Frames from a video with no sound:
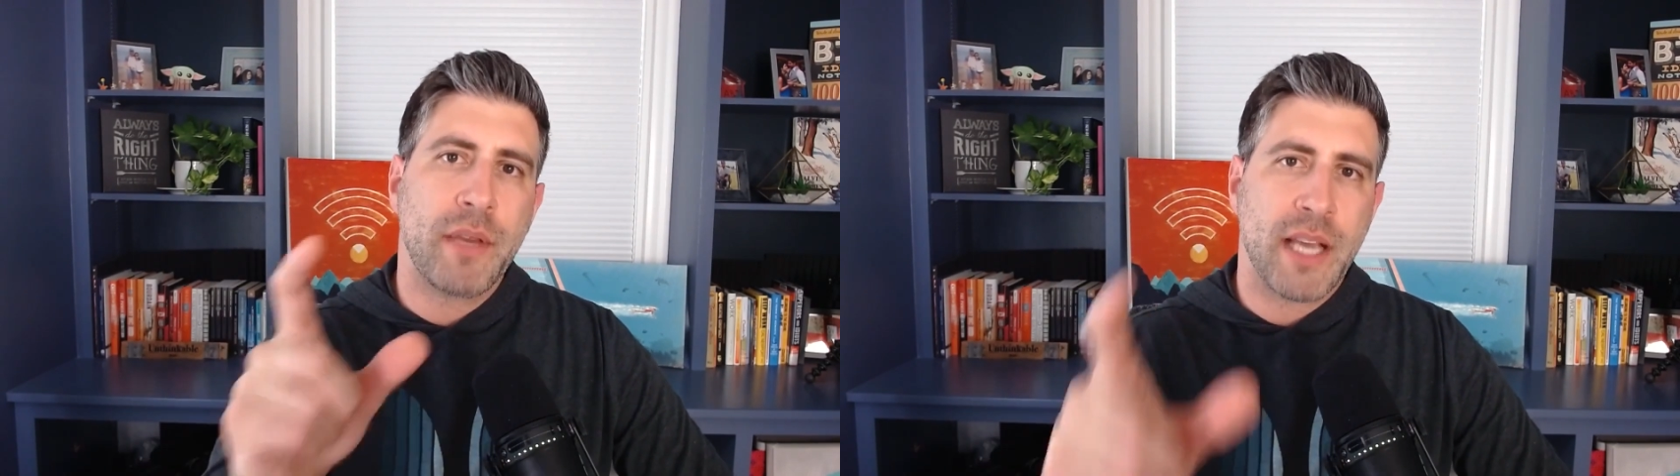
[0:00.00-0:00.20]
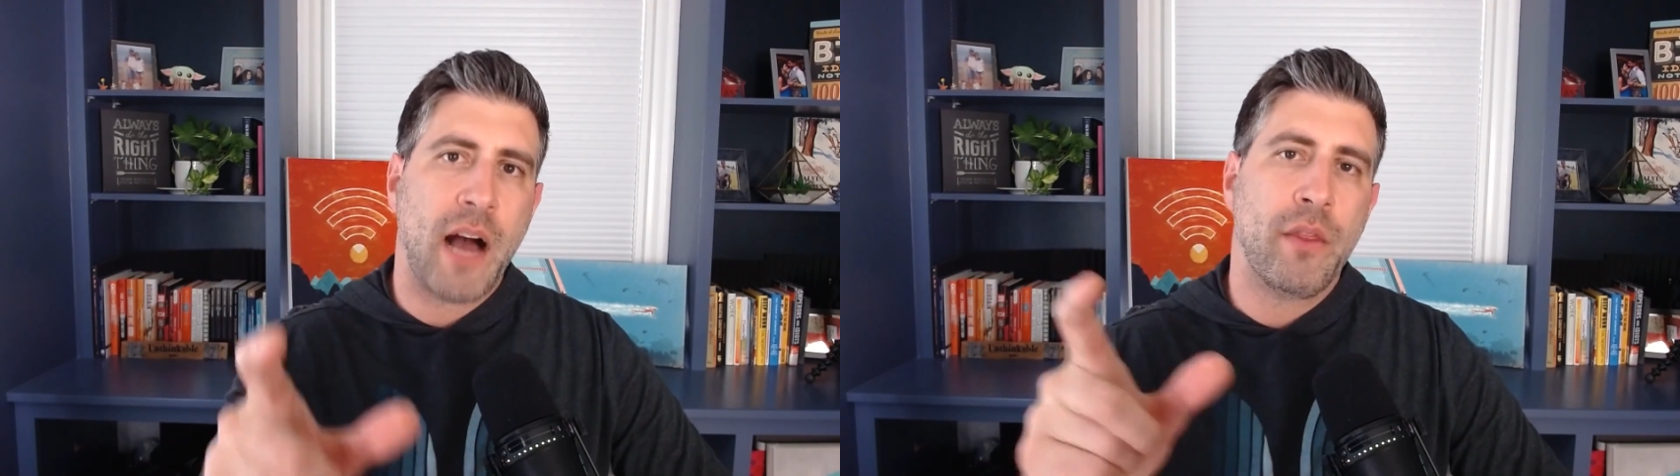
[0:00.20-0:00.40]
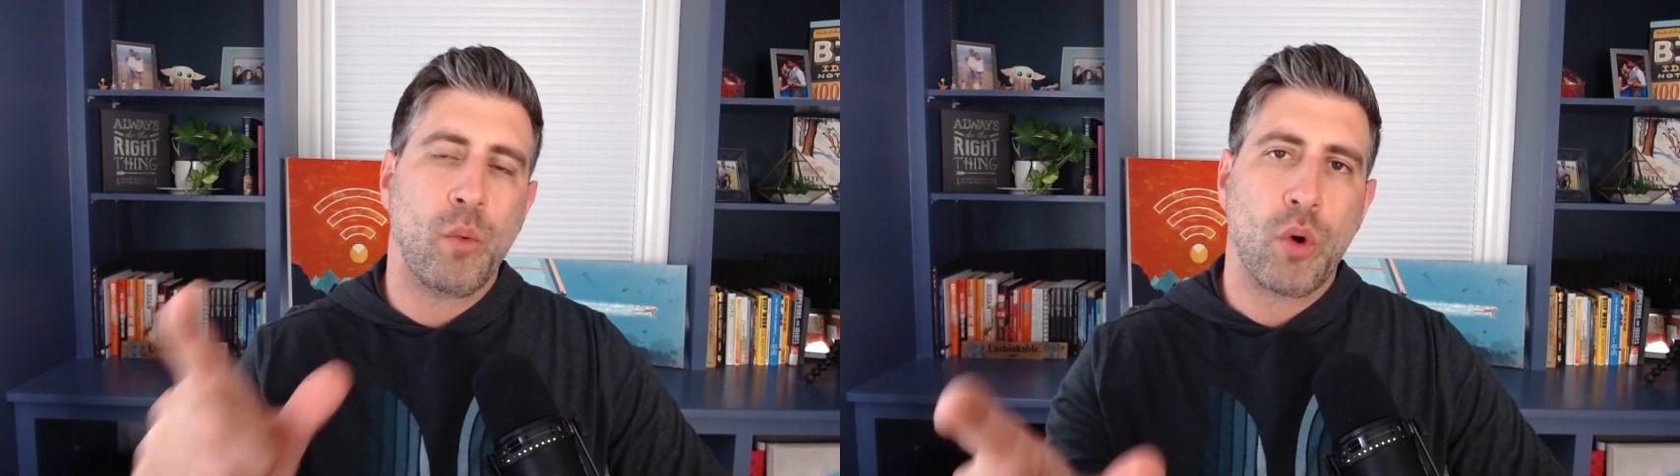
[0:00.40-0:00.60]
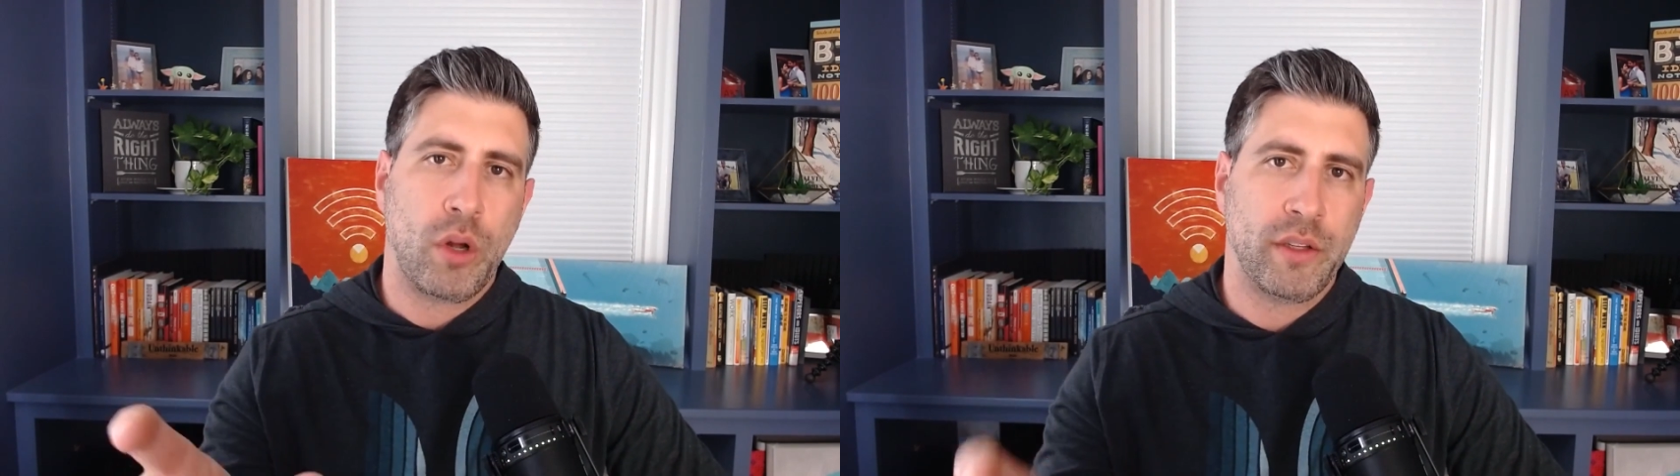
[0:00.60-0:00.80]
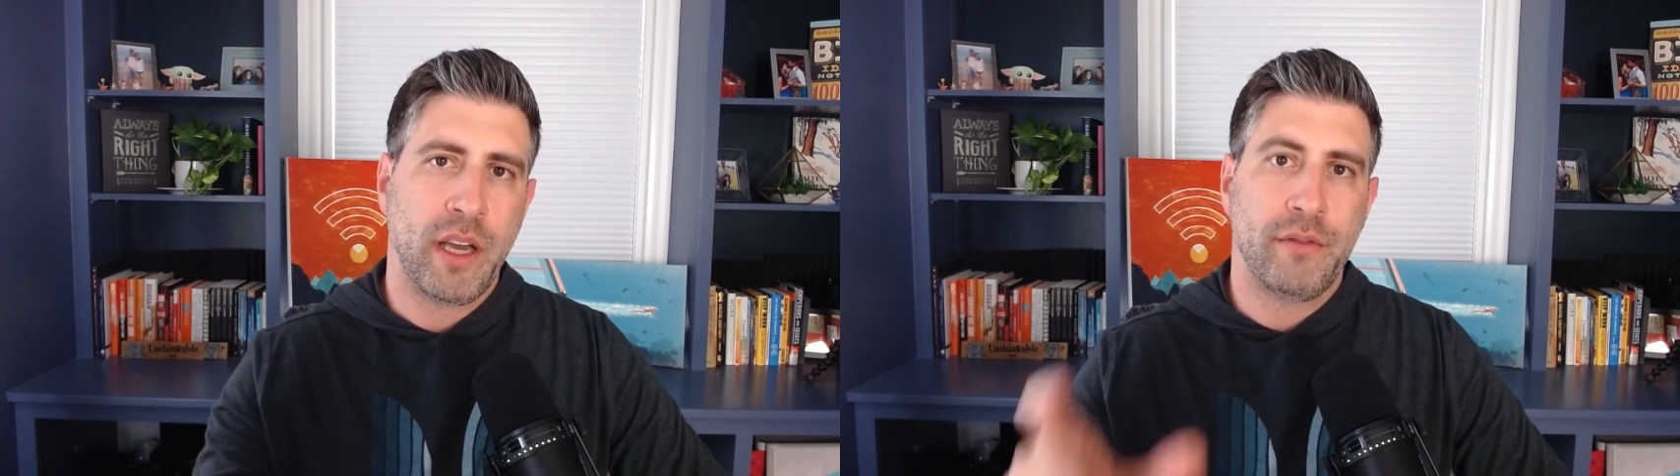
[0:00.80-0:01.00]
beyond the
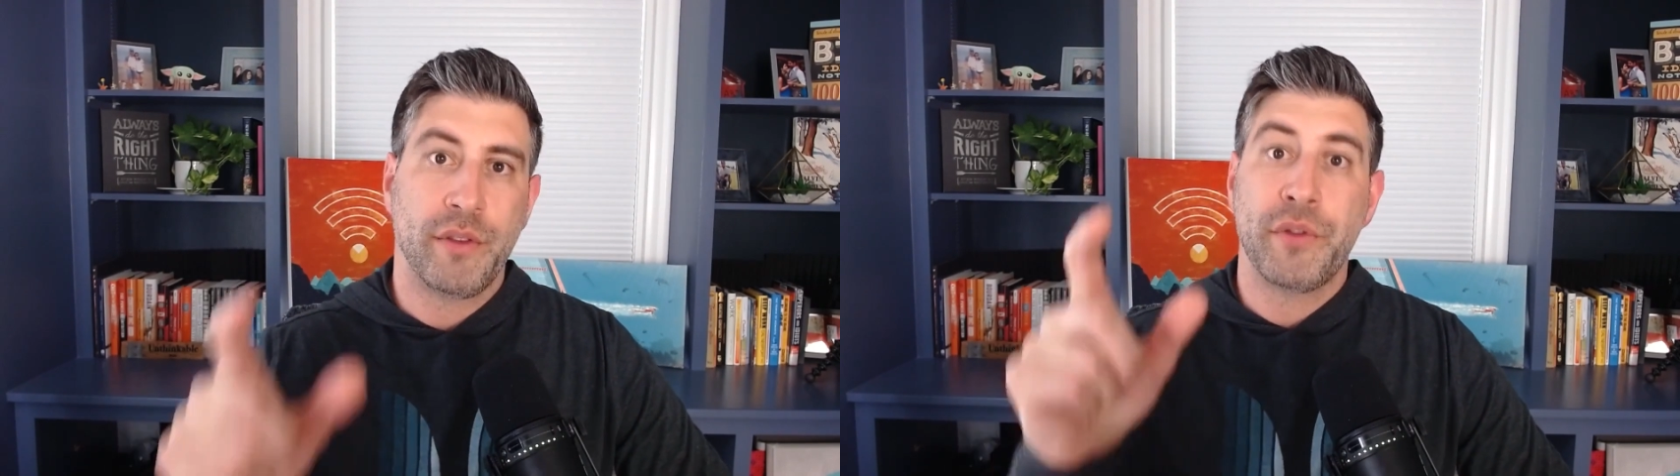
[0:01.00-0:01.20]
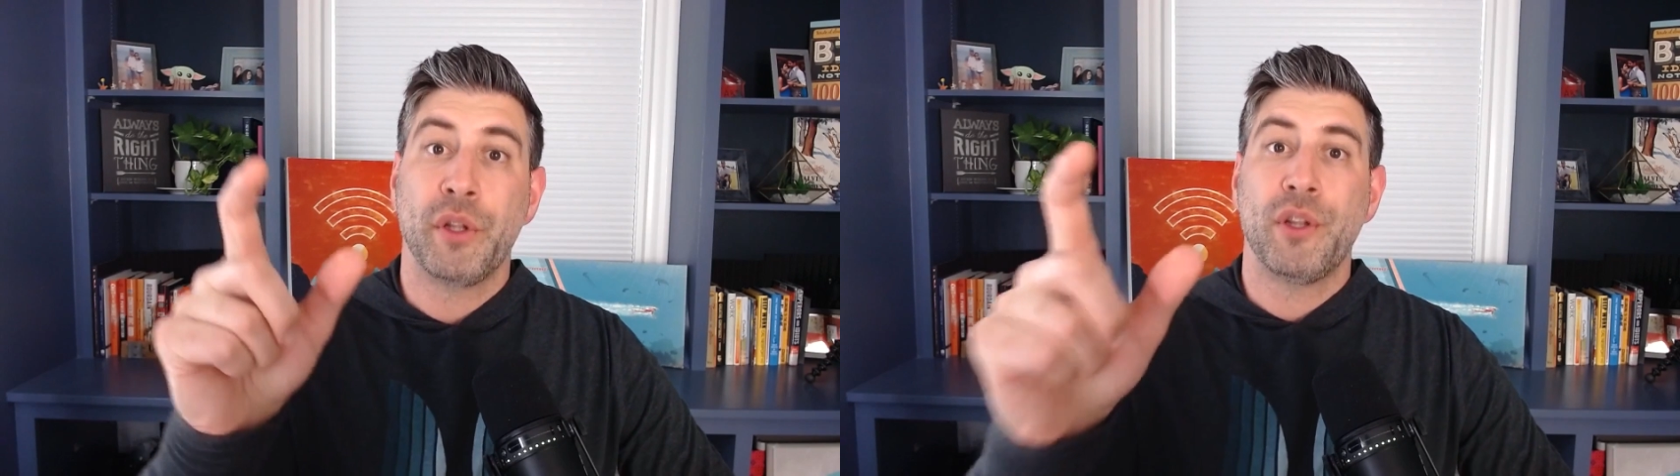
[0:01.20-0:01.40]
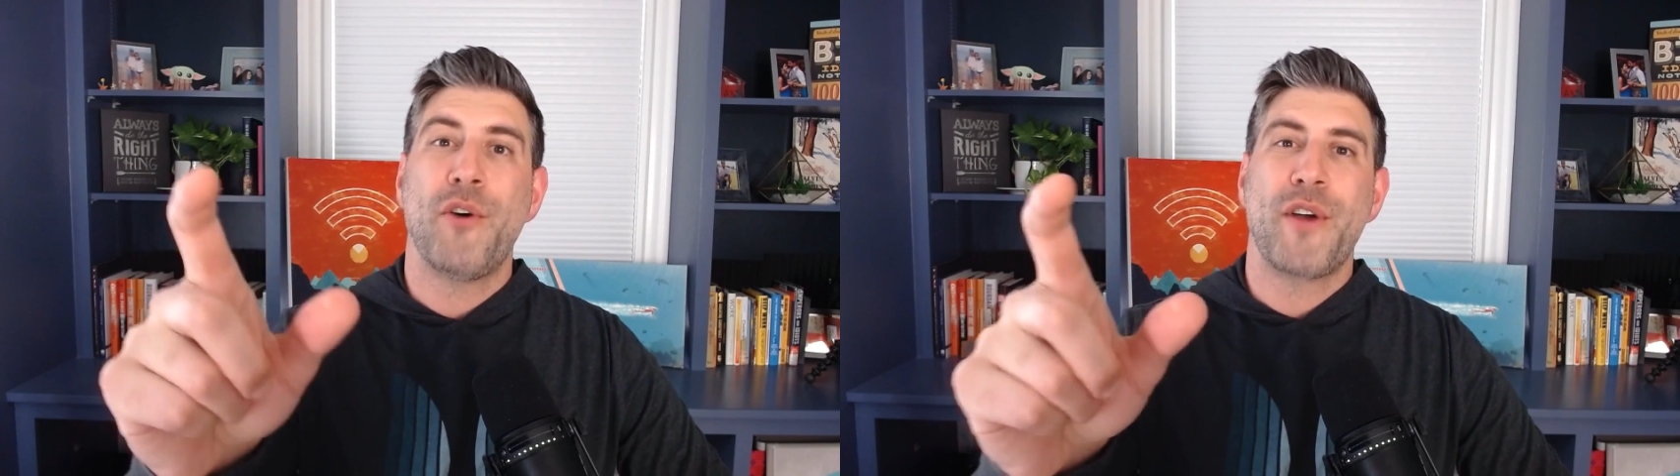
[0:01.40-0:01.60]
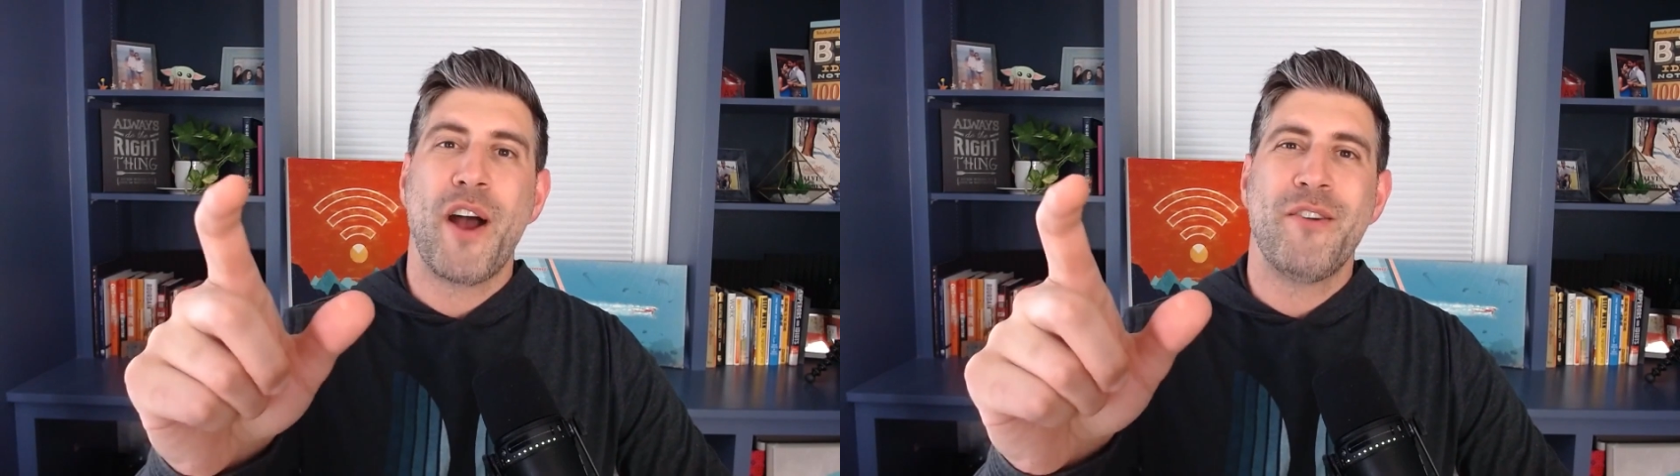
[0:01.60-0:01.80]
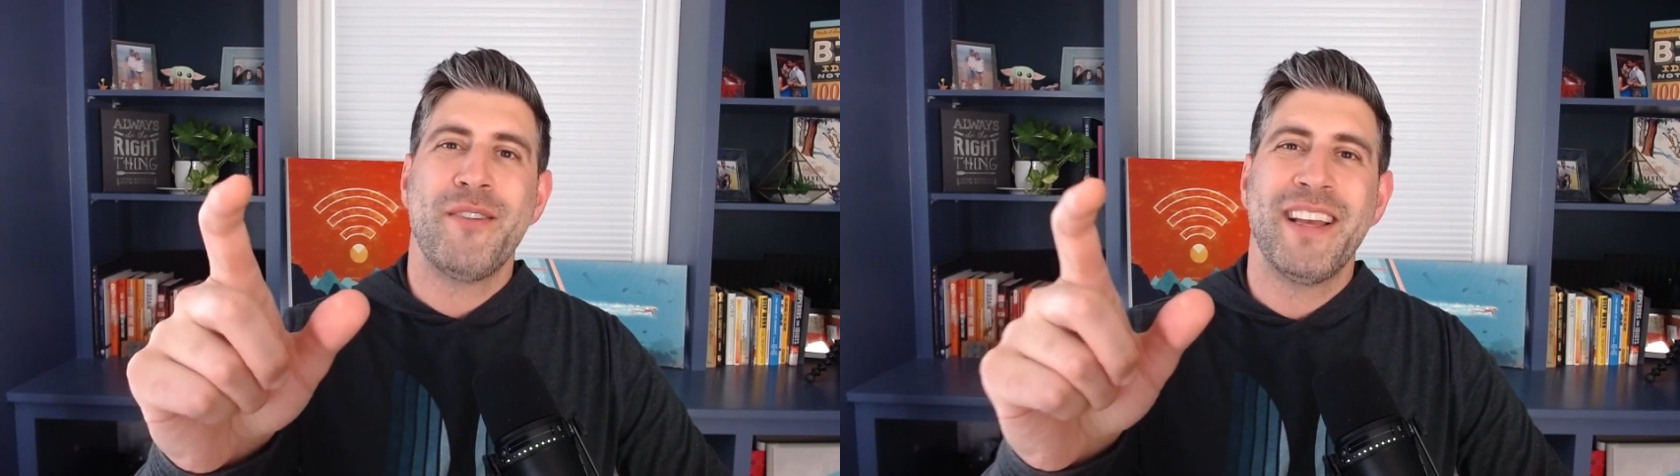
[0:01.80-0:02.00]
world of the
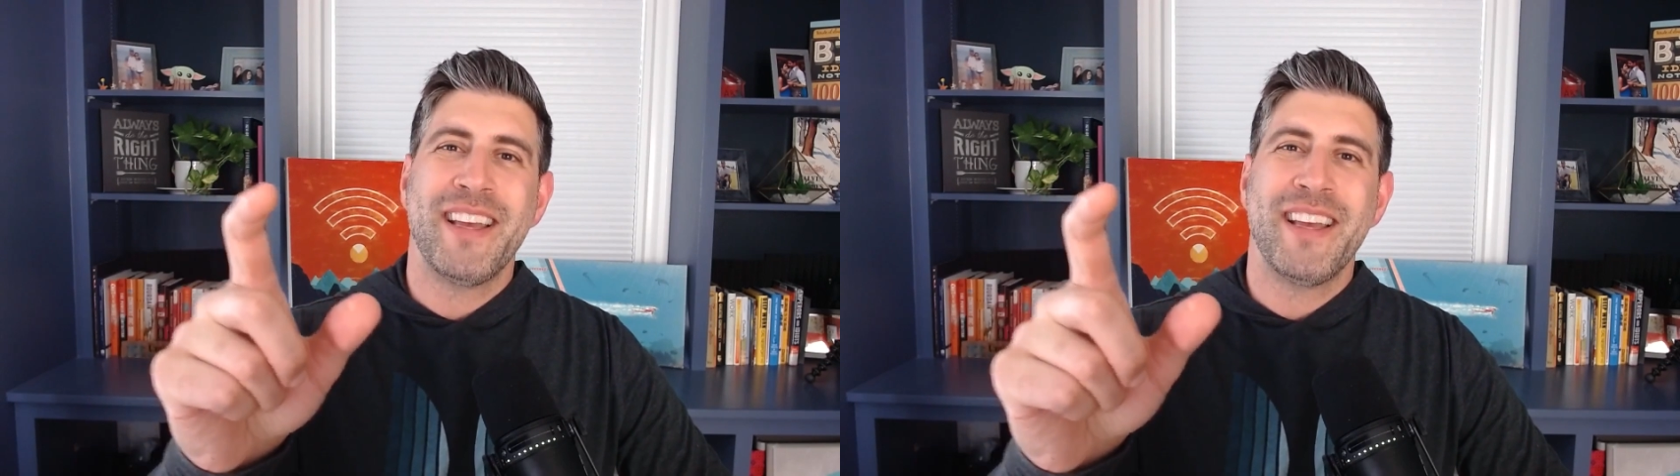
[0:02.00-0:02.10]
logo